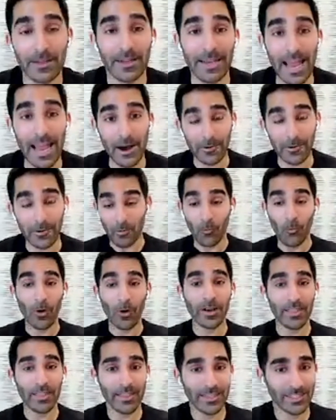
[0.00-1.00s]
Now,
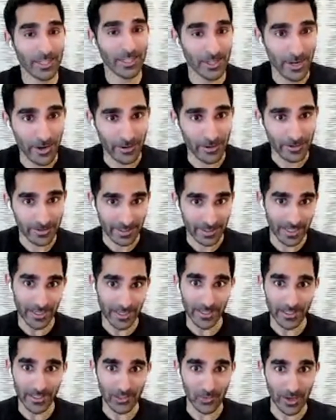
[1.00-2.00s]
one thing to know
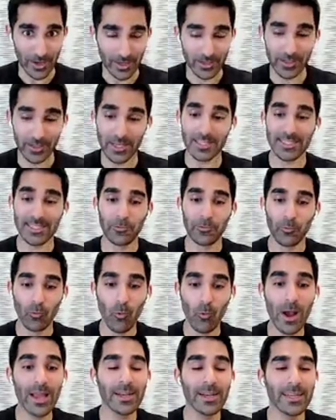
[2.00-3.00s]
here as well is that
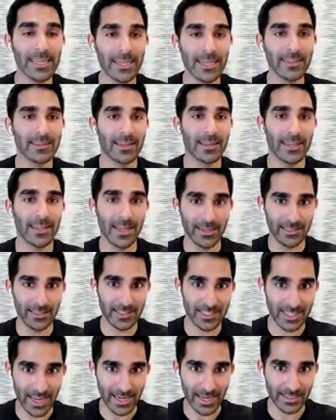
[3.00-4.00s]
when ETH can get
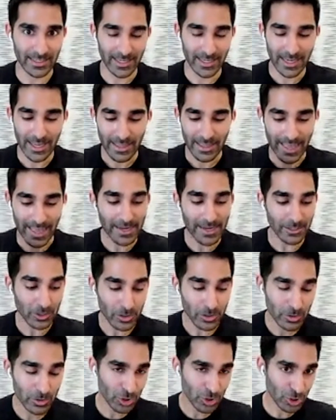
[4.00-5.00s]
unstaked, that
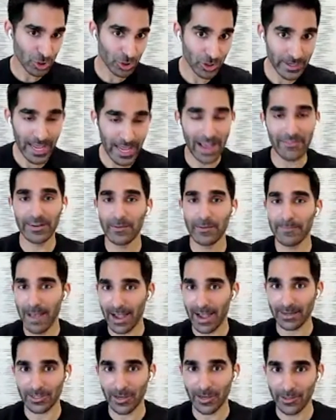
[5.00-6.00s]
should have an
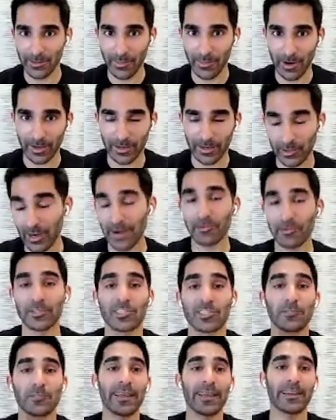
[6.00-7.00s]
impact on the market, or I would
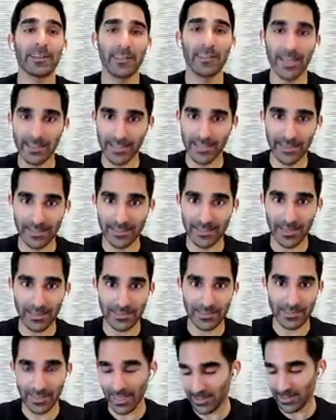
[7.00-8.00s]
speculate that it
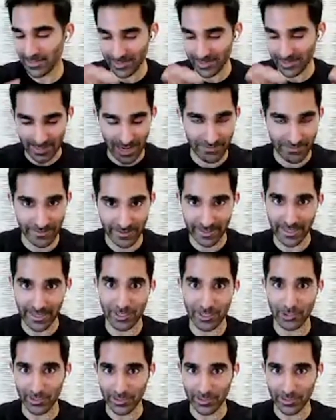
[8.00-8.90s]
does. Again, this is not financial